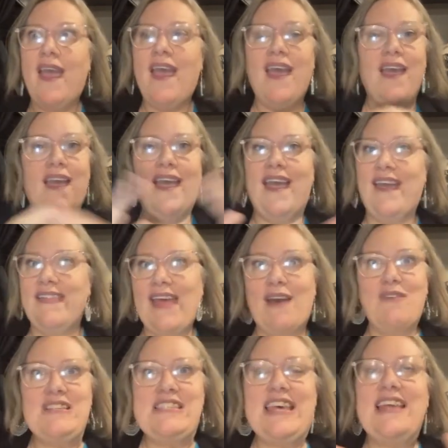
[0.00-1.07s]
And that was
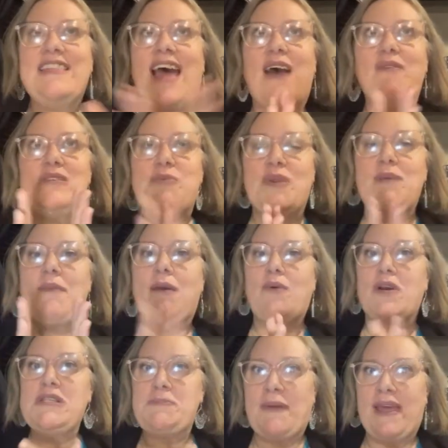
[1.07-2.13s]
it. That was one of my worst
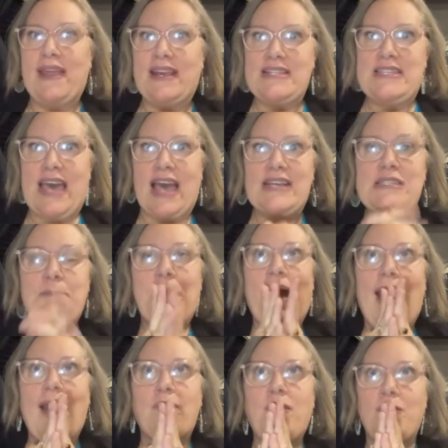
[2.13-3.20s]
panic attacks. But I
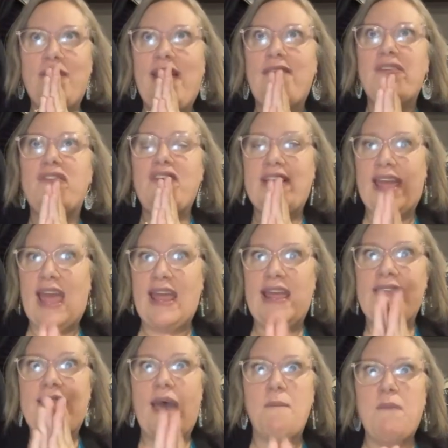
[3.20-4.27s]
will never forget, in
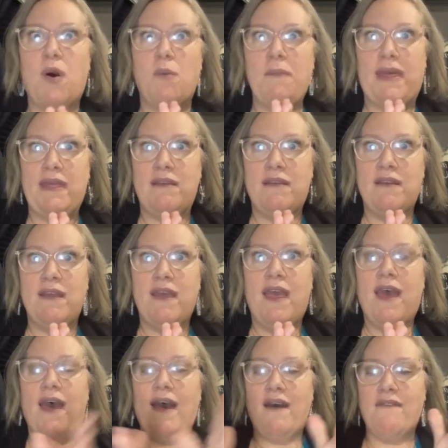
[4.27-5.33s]
that moment
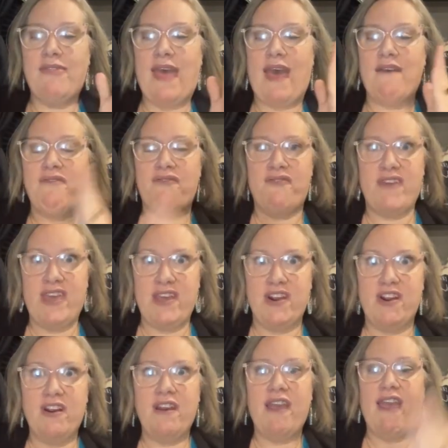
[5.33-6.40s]
of that fear
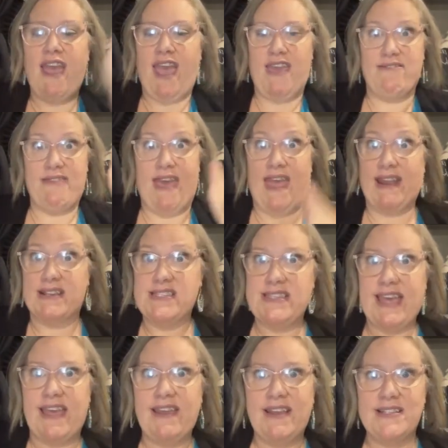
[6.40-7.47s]
and that
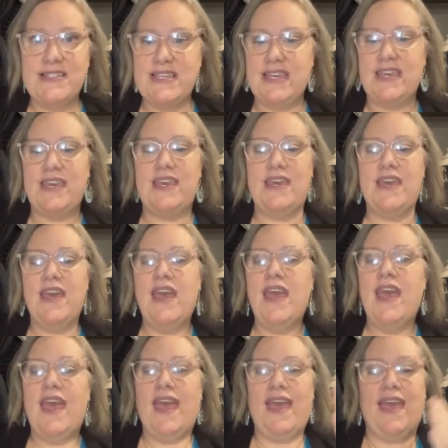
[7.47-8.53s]
anxiety
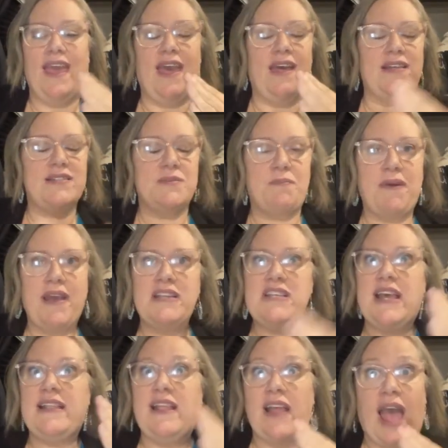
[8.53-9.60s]
and depression,
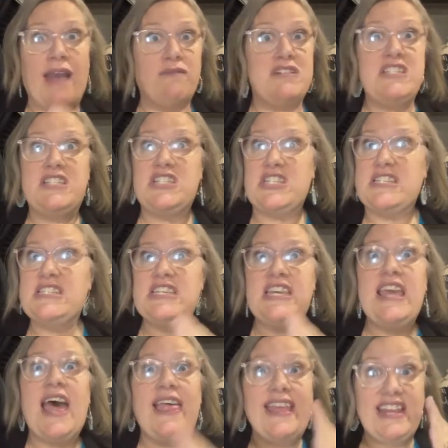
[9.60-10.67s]
I was just
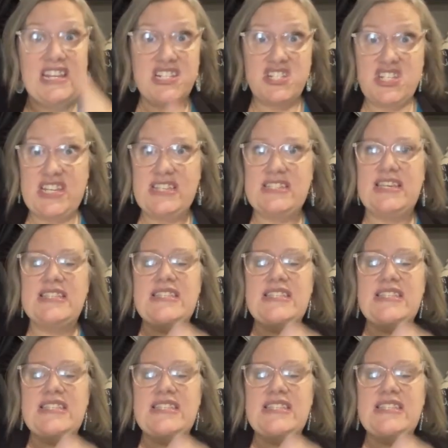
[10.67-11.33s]
yelling, Jesus.